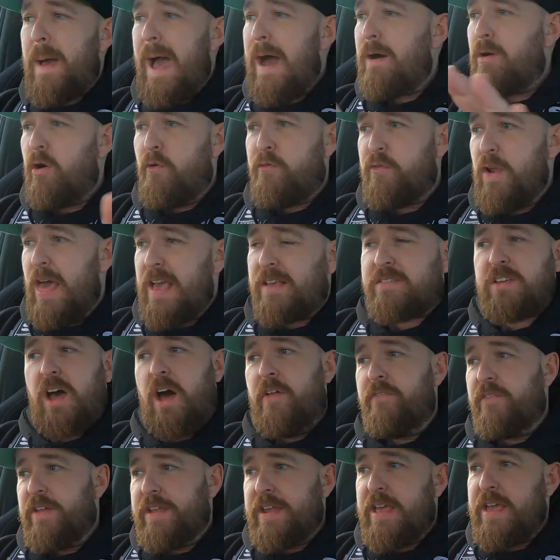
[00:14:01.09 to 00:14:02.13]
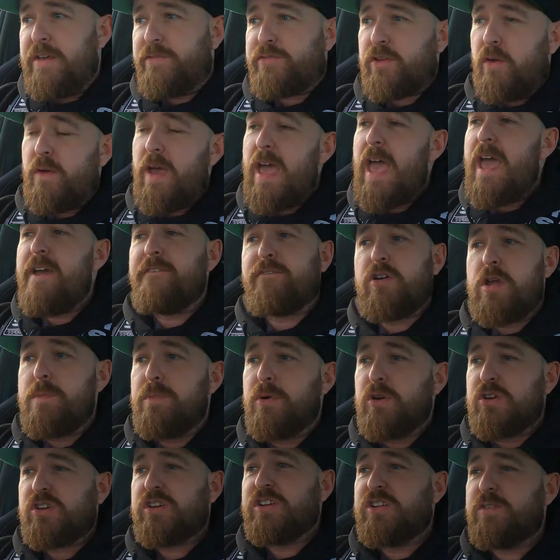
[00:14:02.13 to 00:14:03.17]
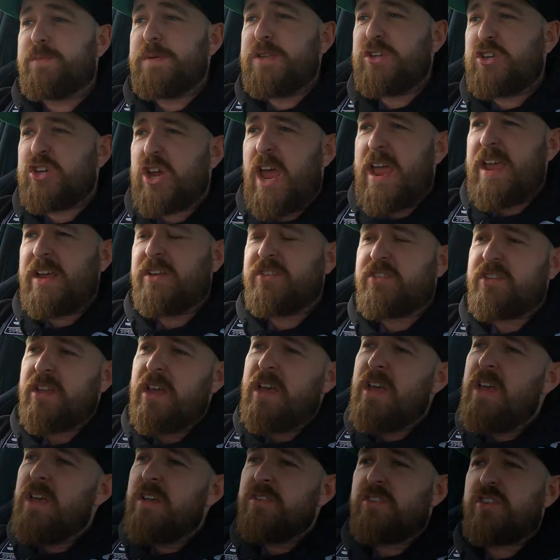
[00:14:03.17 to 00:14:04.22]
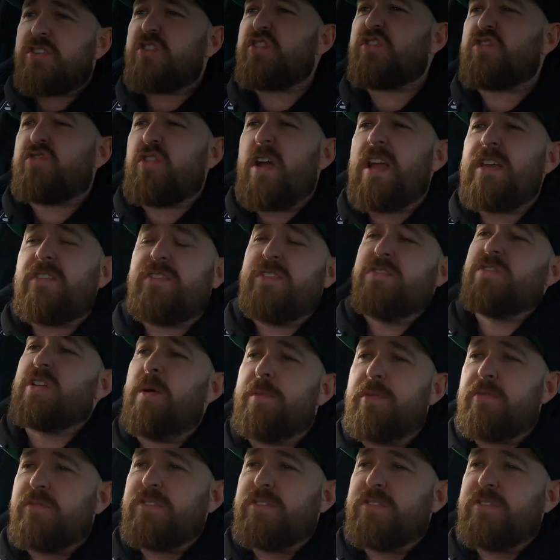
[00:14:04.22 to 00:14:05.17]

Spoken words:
power flex underneath, so every bushing has been changed. Just strengthens up the